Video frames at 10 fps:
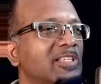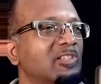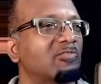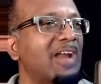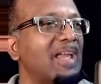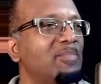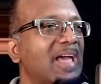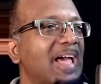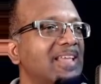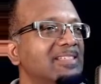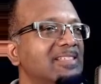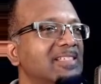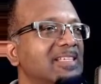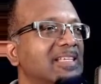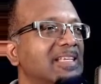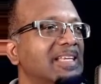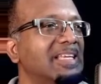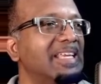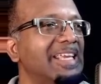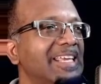described as
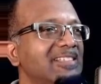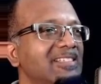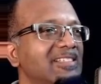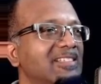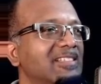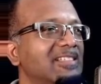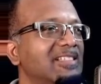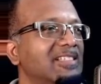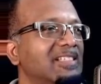is,